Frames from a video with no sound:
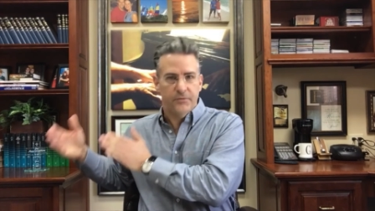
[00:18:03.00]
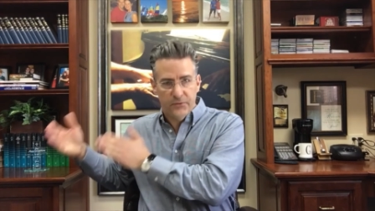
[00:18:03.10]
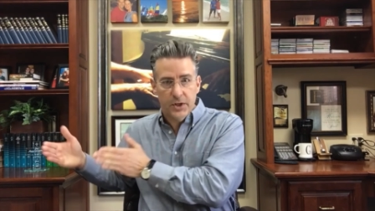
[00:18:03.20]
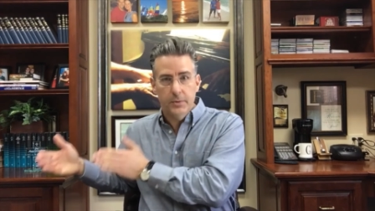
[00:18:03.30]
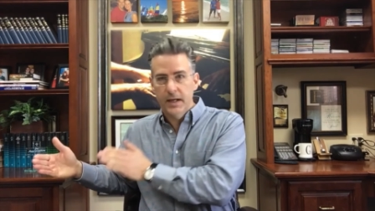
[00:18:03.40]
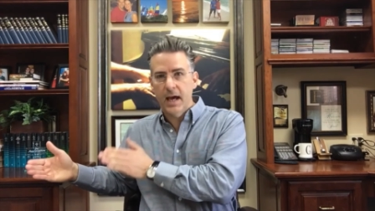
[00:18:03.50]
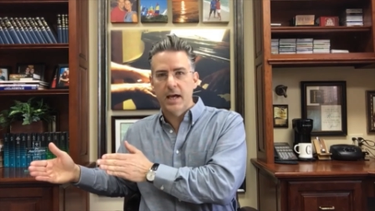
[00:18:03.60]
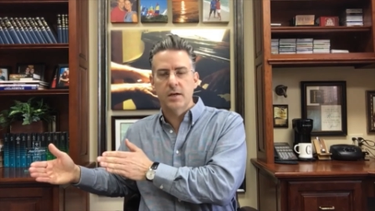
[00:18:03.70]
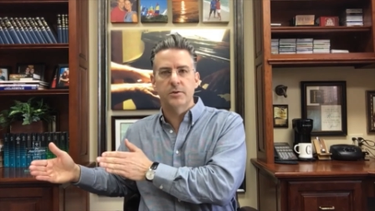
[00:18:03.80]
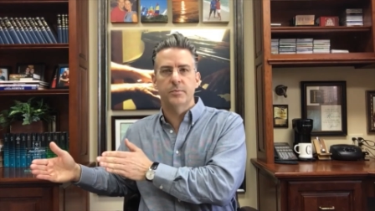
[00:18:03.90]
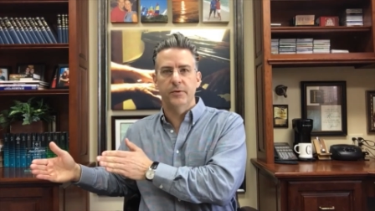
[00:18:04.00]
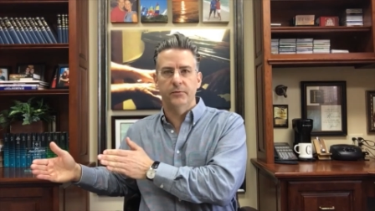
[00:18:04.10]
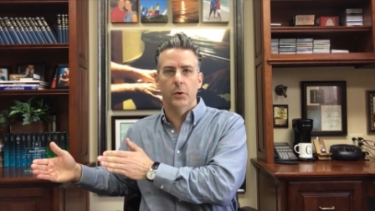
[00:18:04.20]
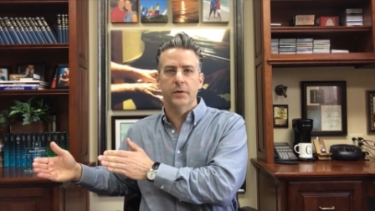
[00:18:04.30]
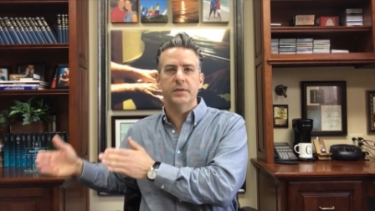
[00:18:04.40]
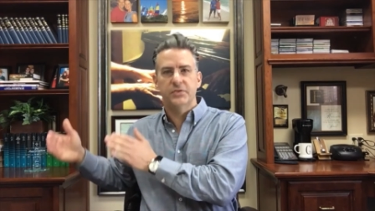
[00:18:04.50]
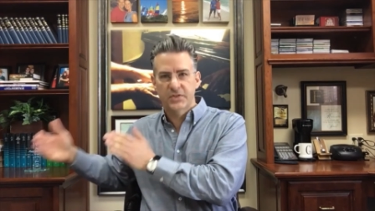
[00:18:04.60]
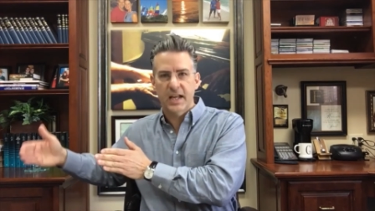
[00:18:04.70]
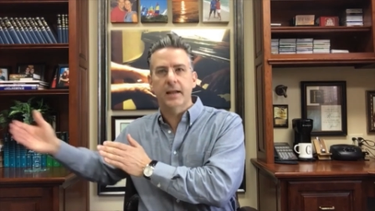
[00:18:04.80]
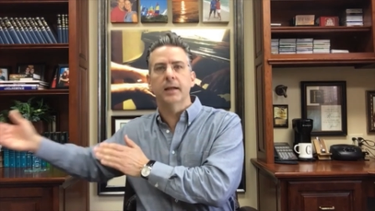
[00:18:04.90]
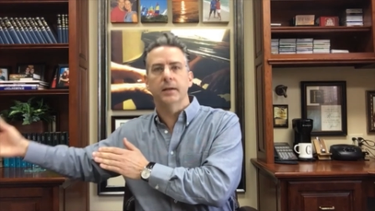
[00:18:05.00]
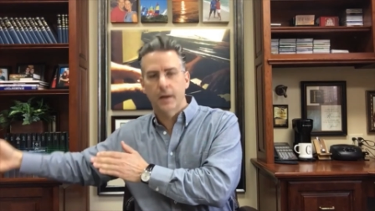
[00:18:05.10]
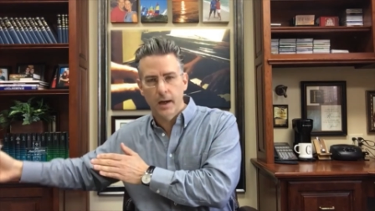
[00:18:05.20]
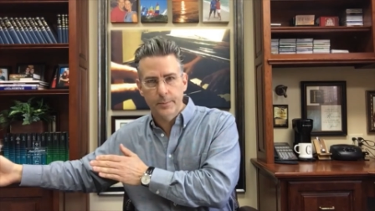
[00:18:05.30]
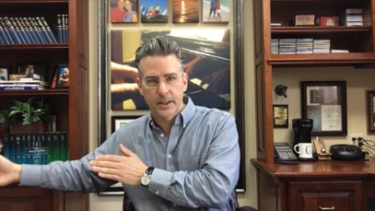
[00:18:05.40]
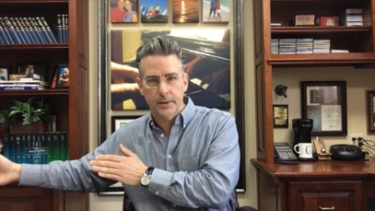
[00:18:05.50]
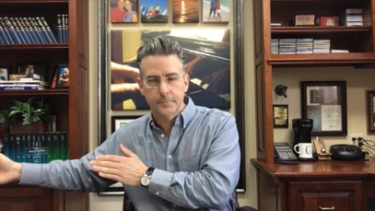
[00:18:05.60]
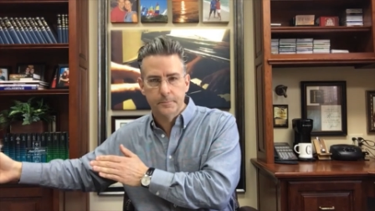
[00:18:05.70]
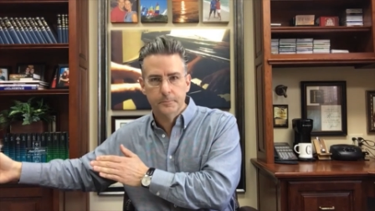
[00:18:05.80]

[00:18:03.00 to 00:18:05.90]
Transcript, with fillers: few days before the second coming,